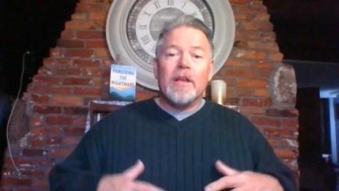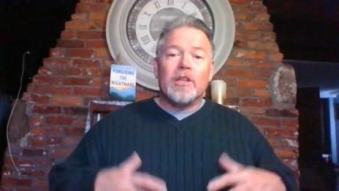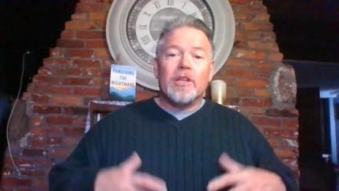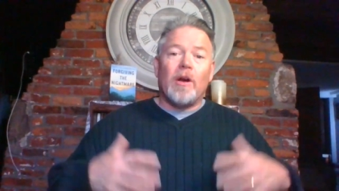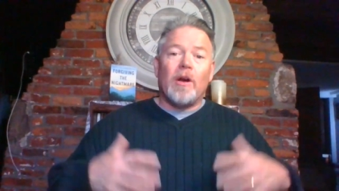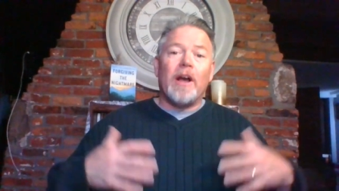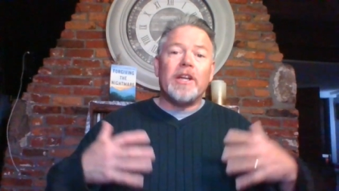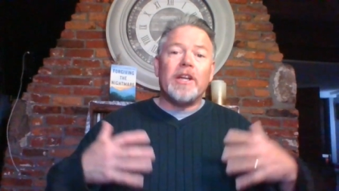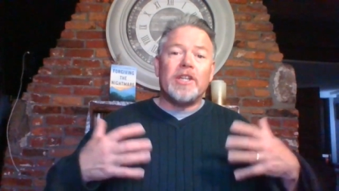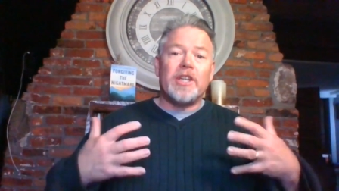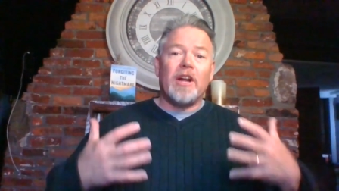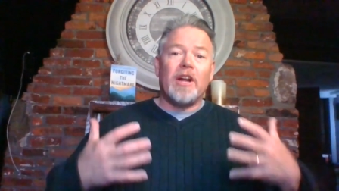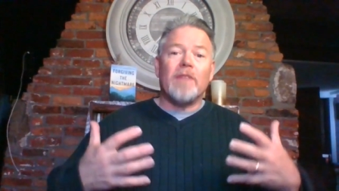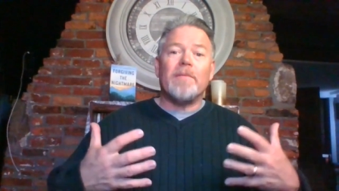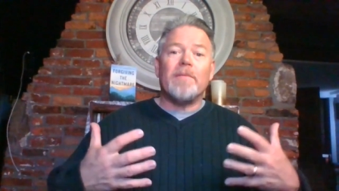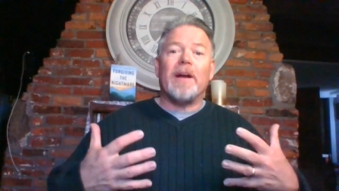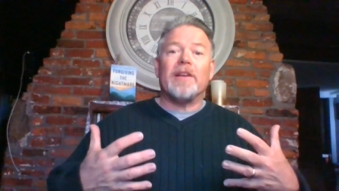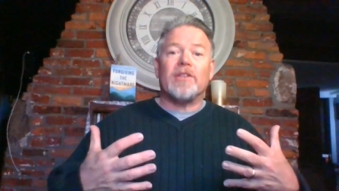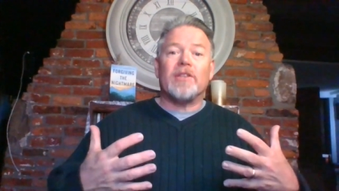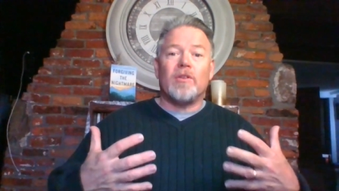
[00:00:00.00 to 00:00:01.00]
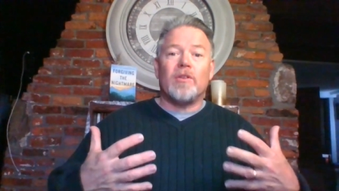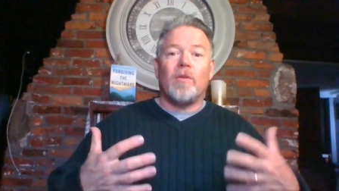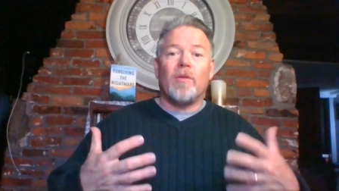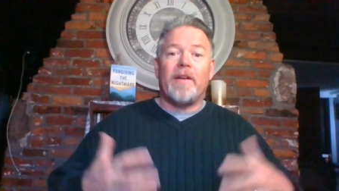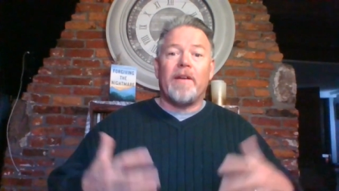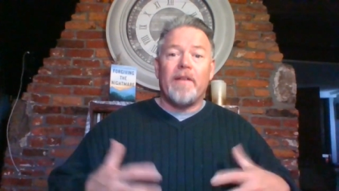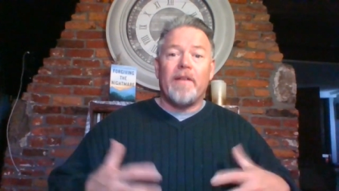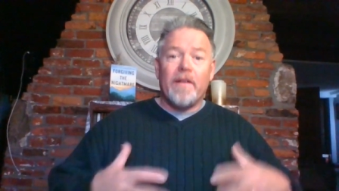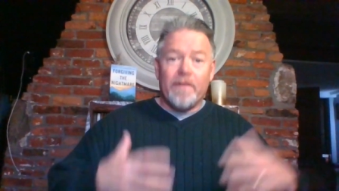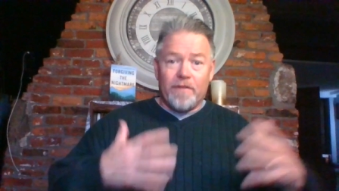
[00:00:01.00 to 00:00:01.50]
So I shared my
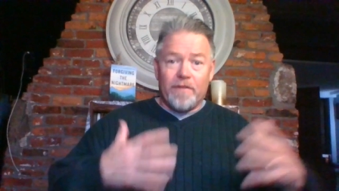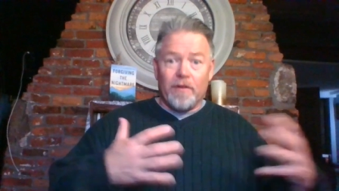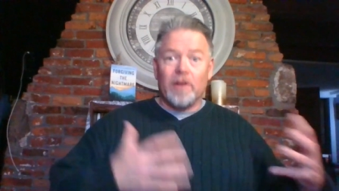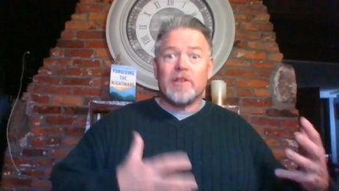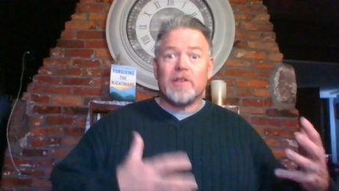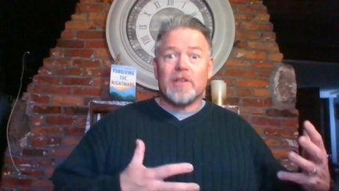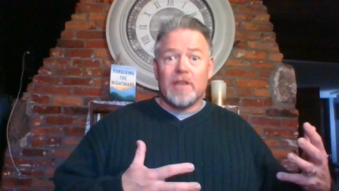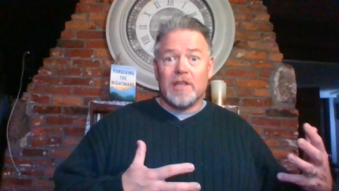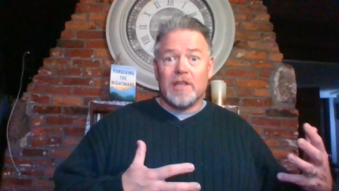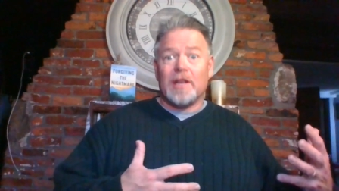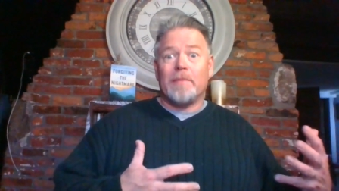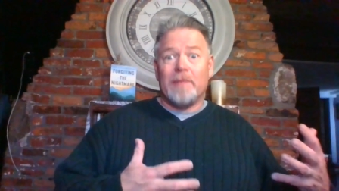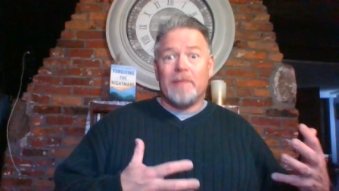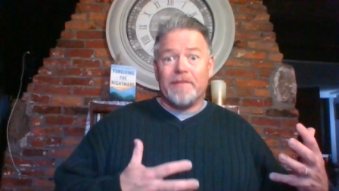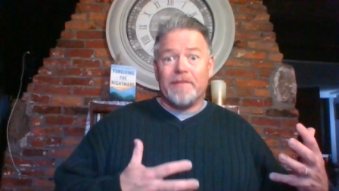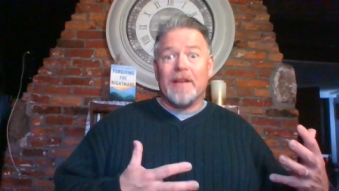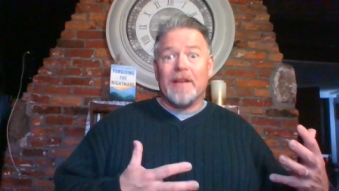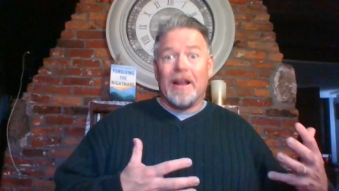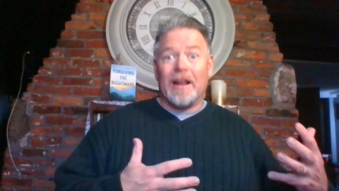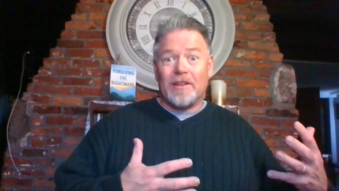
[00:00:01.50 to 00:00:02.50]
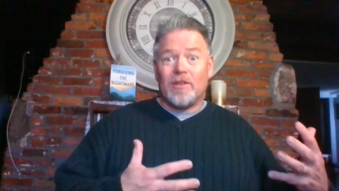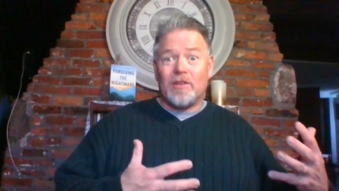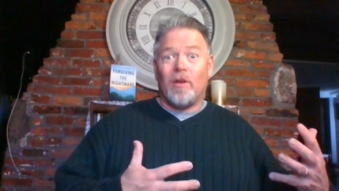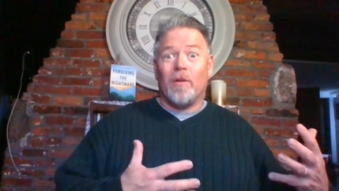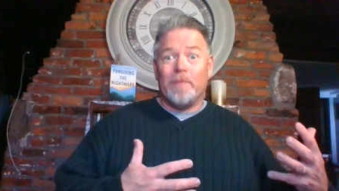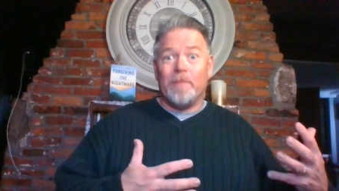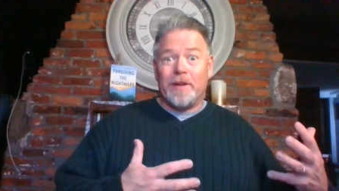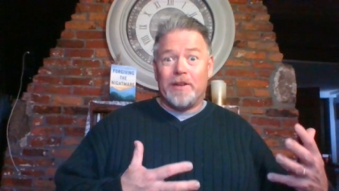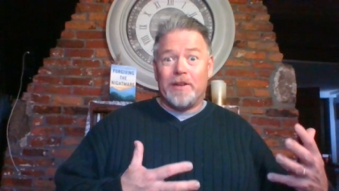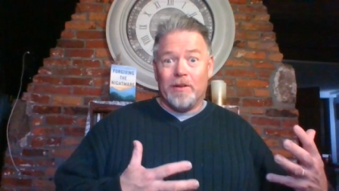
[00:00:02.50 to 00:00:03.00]
story first because yeah. I believe God
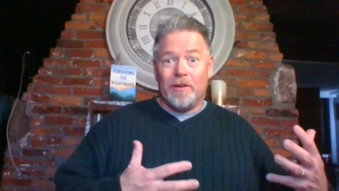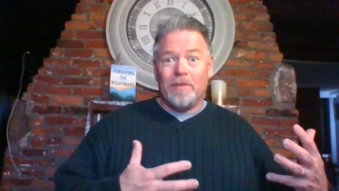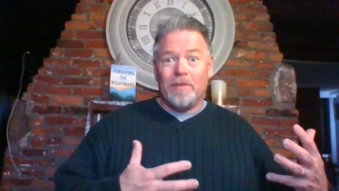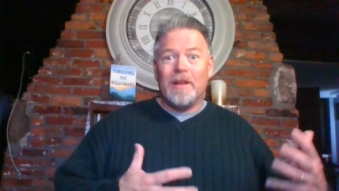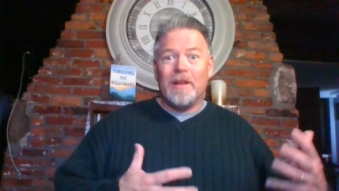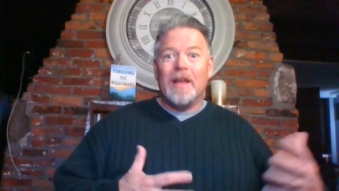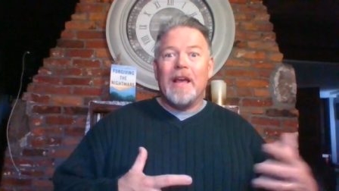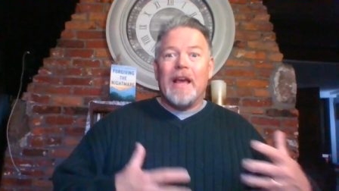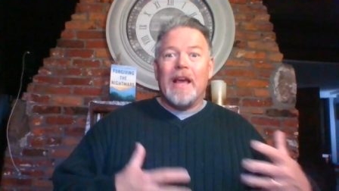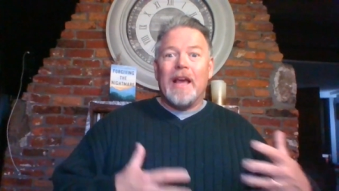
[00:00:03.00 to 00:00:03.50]
told me to,